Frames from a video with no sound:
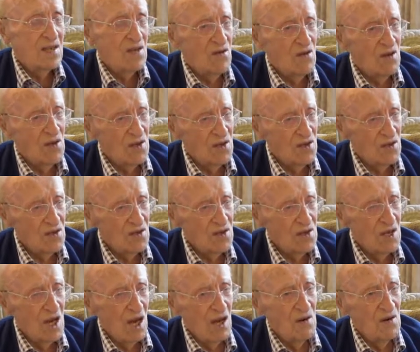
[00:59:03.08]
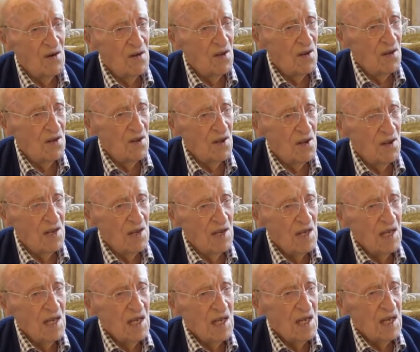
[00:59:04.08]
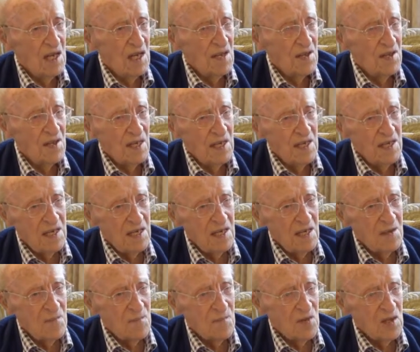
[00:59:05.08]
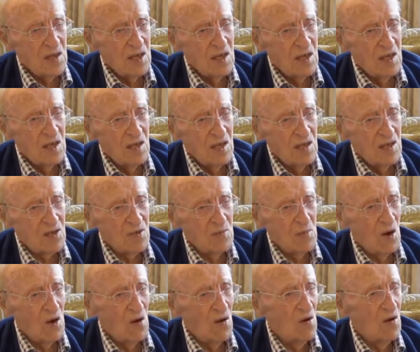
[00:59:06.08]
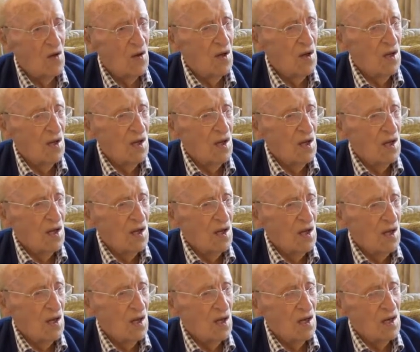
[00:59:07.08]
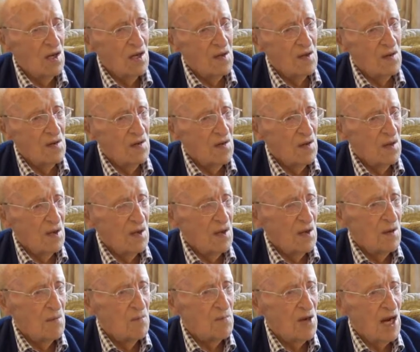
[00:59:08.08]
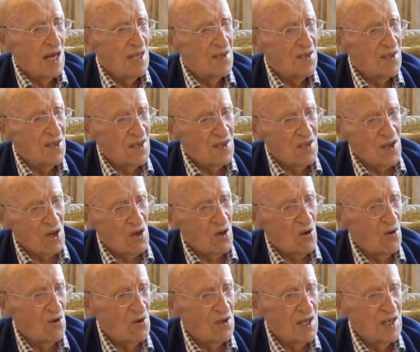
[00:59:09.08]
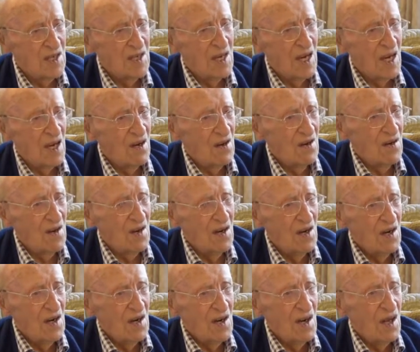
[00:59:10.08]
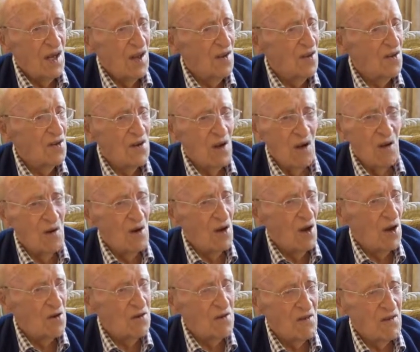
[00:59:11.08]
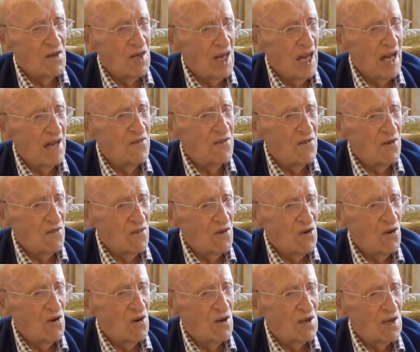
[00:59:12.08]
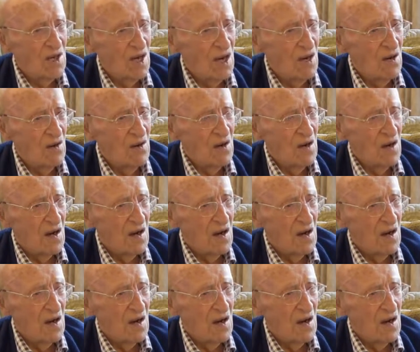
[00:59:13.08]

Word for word: only just now that the the um, small uh, branches are closing down, right. and there's not a lot of us left, of course, now.